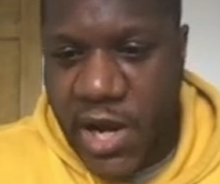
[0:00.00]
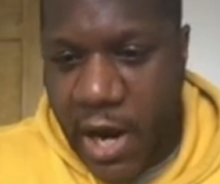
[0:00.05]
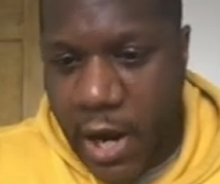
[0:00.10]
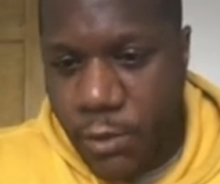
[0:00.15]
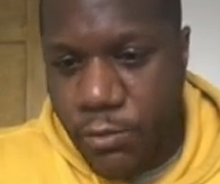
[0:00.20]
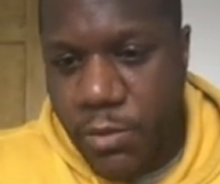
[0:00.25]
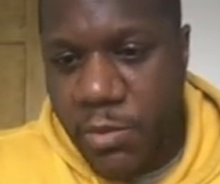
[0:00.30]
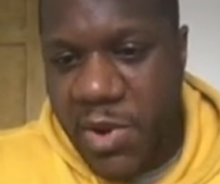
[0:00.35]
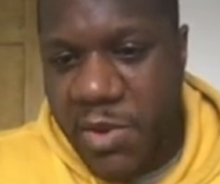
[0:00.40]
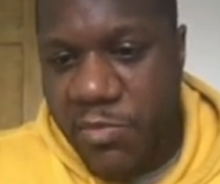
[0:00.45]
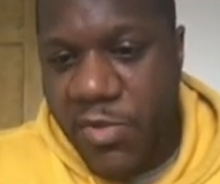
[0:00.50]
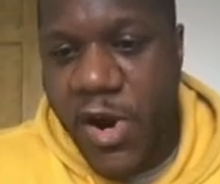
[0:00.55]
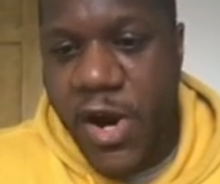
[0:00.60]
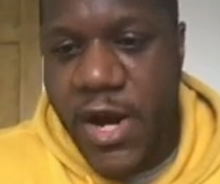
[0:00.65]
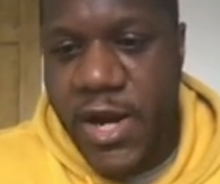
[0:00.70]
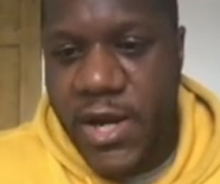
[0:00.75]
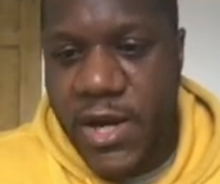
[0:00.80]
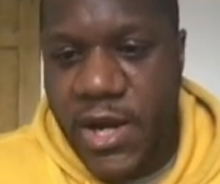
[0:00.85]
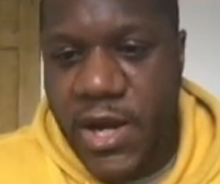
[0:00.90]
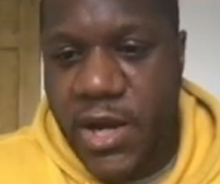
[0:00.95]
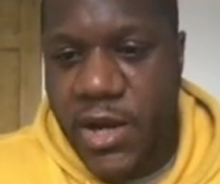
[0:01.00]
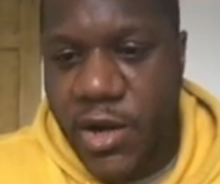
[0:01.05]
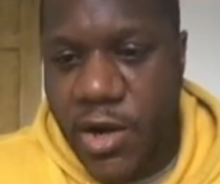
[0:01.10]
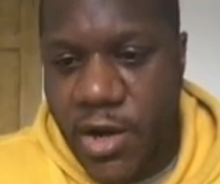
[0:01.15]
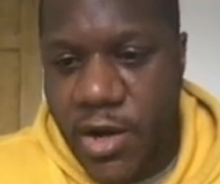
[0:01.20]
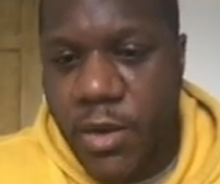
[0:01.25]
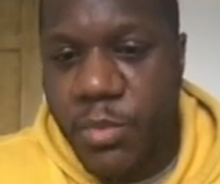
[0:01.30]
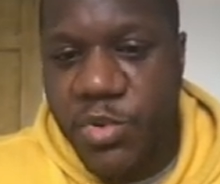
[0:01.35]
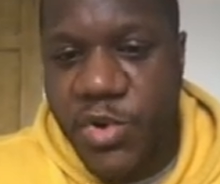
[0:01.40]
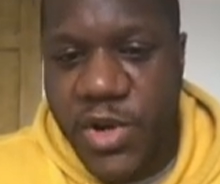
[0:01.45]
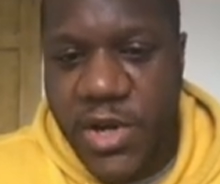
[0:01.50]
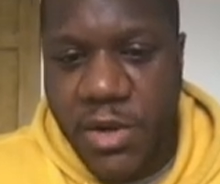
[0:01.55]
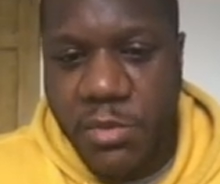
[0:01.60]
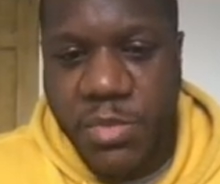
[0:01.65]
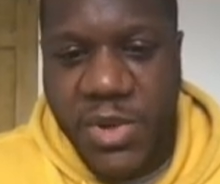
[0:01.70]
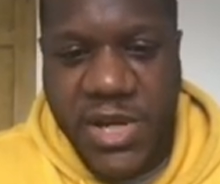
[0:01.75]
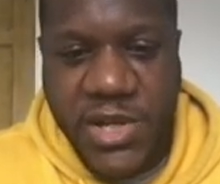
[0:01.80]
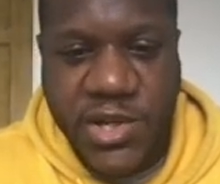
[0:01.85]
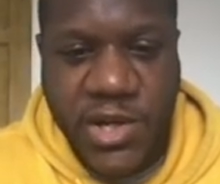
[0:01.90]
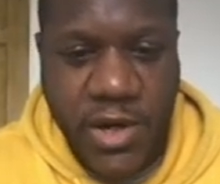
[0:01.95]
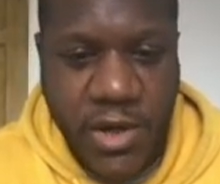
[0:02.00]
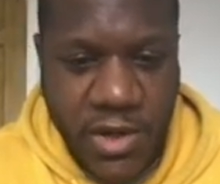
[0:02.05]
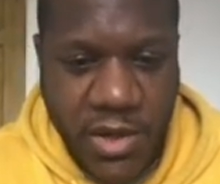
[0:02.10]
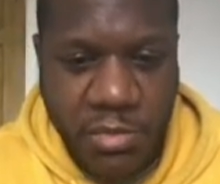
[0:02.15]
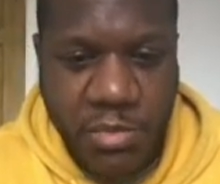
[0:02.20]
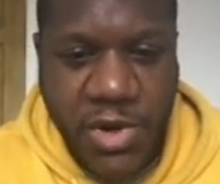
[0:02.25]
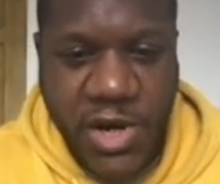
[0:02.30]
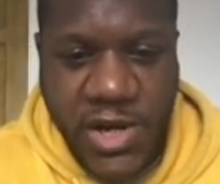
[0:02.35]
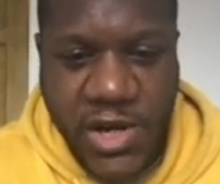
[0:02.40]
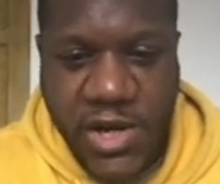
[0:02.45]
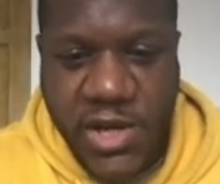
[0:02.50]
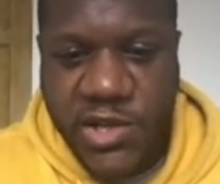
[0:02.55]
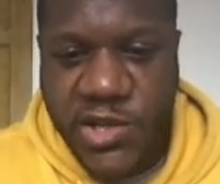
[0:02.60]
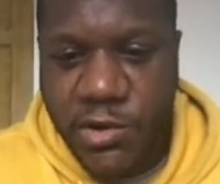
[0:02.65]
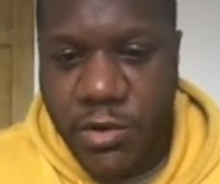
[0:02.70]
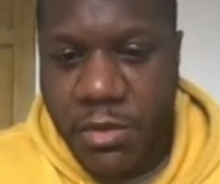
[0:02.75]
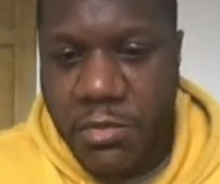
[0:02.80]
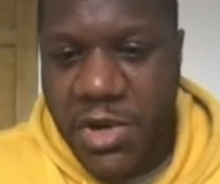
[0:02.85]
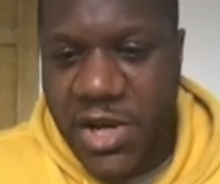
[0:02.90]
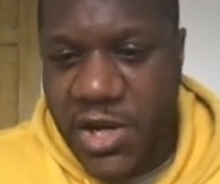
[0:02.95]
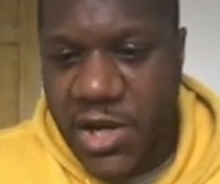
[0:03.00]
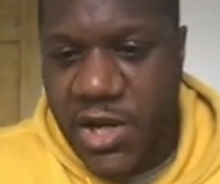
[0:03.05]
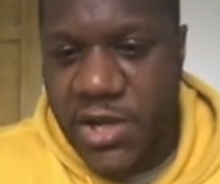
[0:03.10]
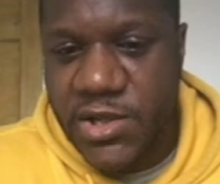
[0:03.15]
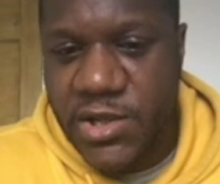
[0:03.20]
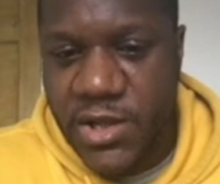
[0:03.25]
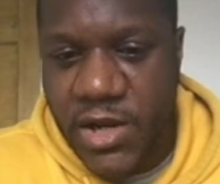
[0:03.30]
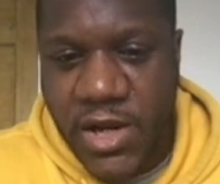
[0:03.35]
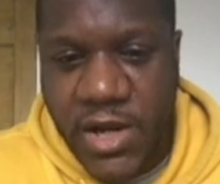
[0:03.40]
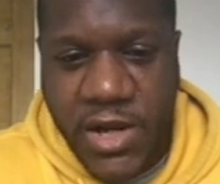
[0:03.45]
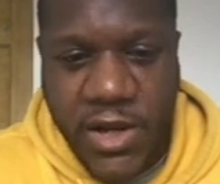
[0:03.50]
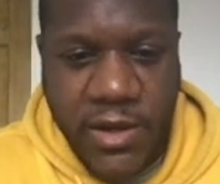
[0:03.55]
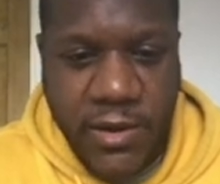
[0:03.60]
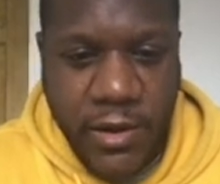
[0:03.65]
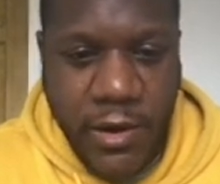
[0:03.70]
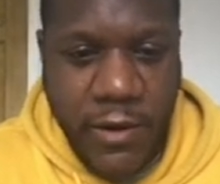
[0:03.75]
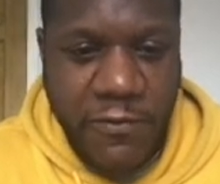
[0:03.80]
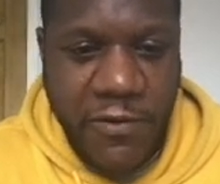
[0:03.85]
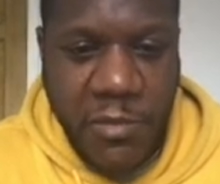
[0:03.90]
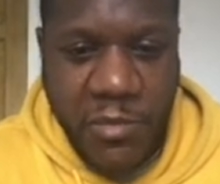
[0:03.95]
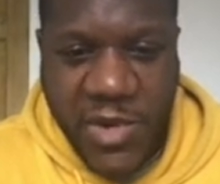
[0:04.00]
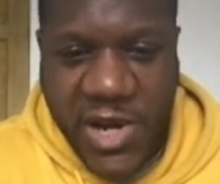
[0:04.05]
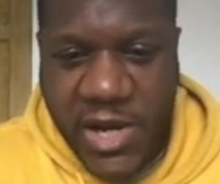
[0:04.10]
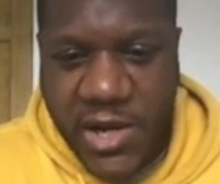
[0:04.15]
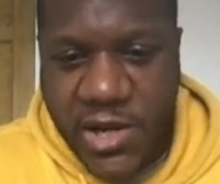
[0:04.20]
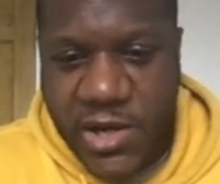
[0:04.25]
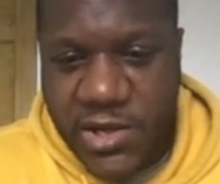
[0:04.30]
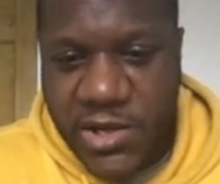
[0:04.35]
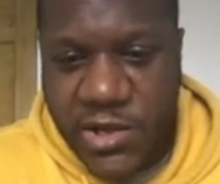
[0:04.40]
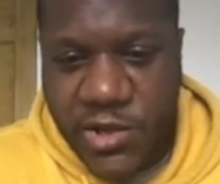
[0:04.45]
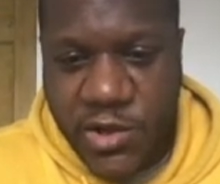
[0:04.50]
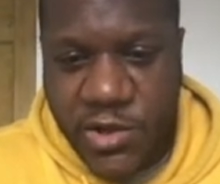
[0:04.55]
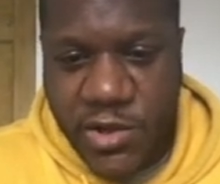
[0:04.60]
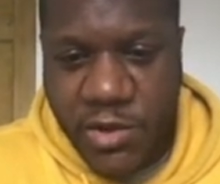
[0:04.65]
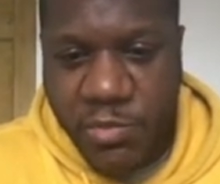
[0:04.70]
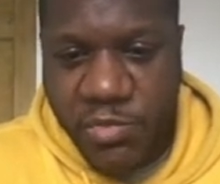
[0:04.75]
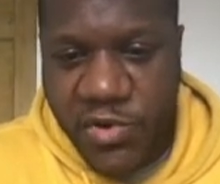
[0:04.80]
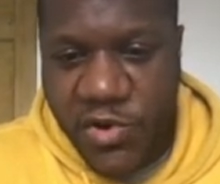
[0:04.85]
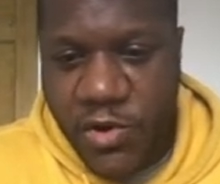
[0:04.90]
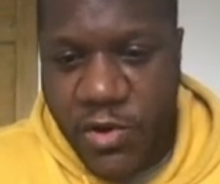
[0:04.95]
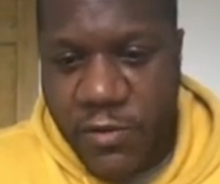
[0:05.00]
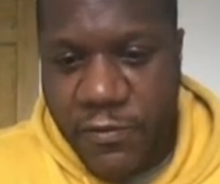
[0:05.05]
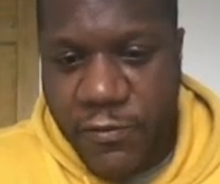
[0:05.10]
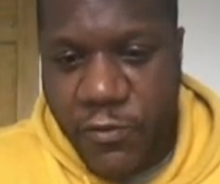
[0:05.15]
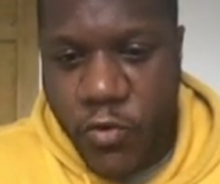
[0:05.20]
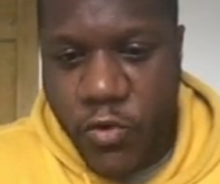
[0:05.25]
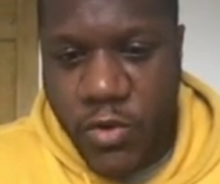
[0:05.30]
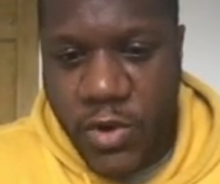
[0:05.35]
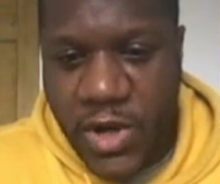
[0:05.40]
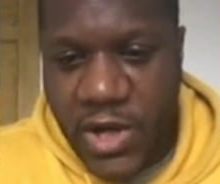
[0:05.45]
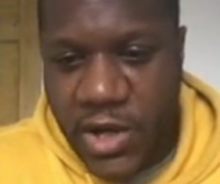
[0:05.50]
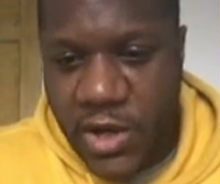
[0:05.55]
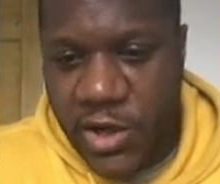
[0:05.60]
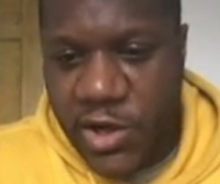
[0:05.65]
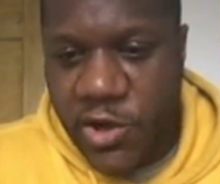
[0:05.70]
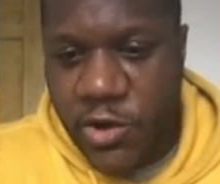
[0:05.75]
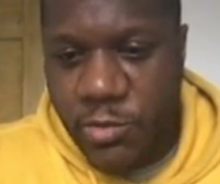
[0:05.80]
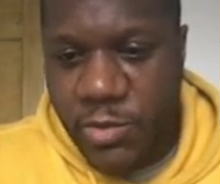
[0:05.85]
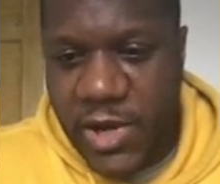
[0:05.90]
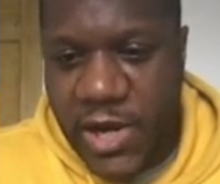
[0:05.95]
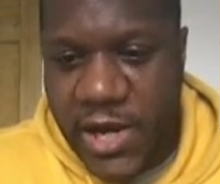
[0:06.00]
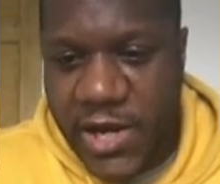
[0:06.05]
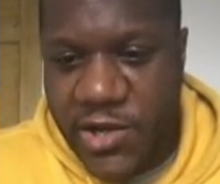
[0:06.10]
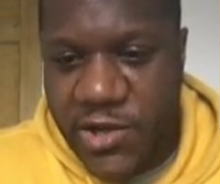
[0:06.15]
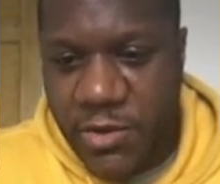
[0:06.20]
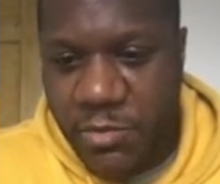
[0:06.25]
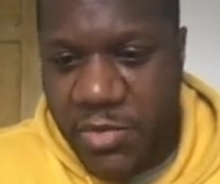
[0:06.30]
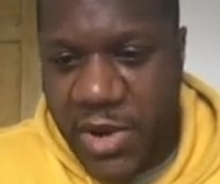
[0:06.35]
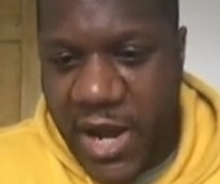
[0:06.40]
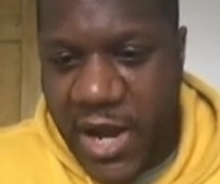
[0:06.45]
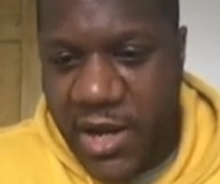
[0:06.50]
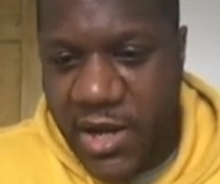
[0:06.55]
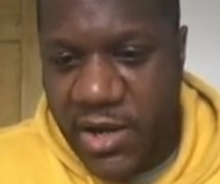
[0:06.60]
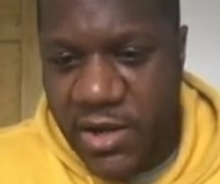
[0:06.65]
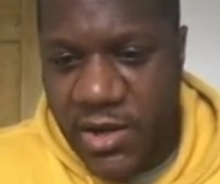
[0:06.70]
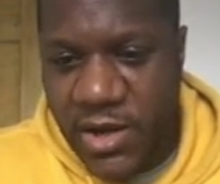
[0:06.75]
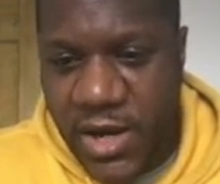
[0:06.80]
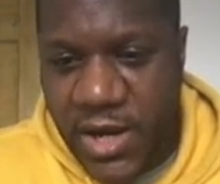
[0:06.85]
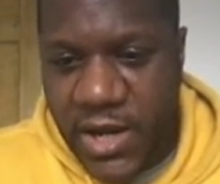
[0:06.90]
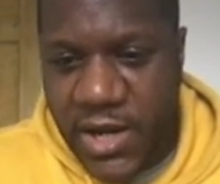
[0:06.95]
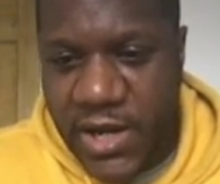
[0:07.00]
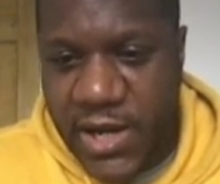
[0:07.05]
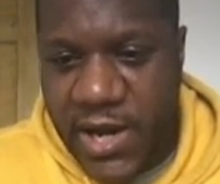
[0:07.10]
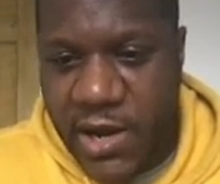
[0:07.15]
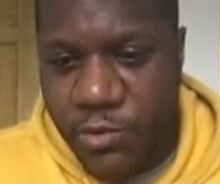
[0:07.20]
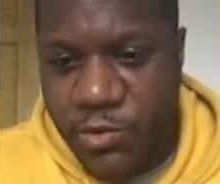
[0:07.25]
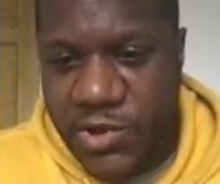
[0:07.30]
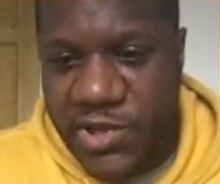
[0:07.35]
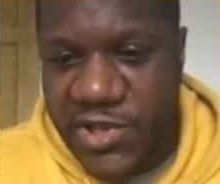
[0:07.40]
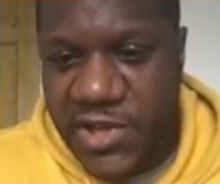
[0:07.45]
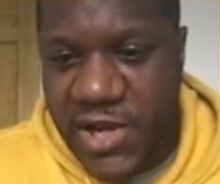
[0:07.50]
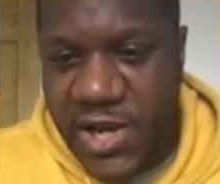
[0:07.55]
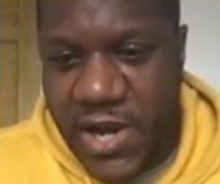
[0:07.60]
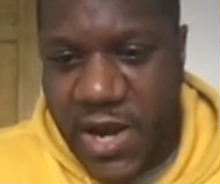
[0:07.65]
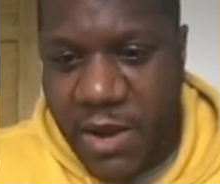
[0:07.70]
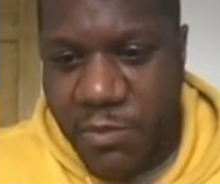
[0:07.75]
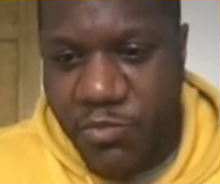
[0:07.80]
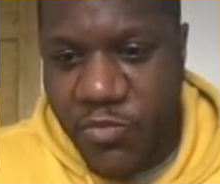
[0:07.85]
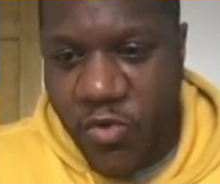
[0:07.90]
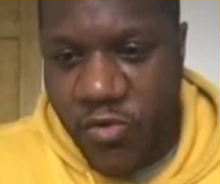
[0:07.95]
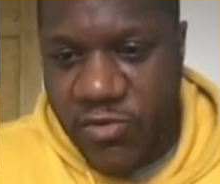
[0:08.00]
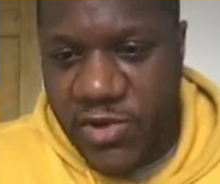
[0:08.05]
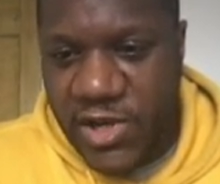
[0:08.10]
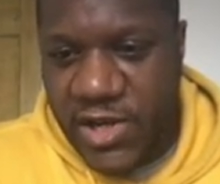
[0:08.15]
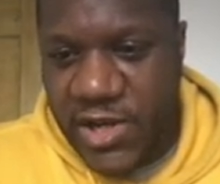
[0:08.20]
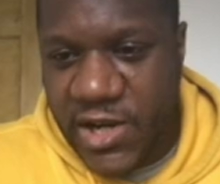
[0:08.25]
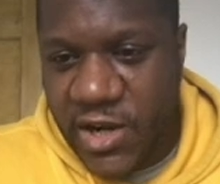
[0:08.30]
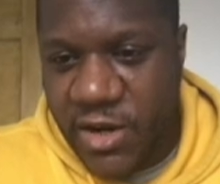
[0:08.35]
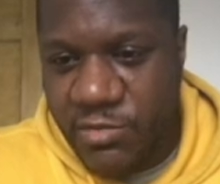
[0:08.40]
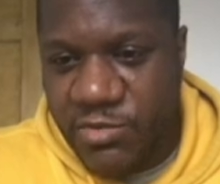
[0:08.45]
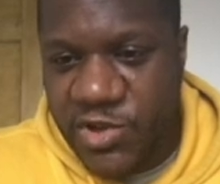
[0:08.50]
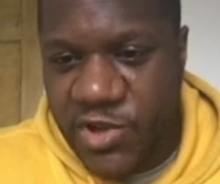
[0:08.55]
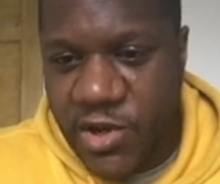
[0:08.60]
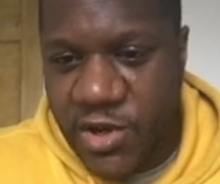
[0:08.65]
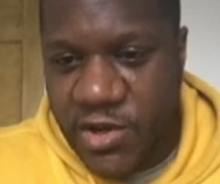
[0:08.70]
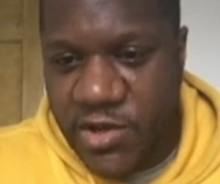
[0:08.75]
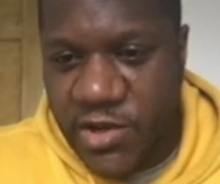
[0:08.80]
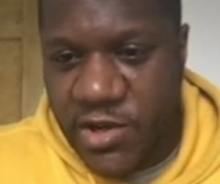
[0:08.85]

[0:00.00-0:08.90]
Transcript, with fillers: I would be buying it and kind of putting a big chunk of money into it, because, like, for me, this is just a beautiful accumulation pattern, and now we're seeing that move to the upside.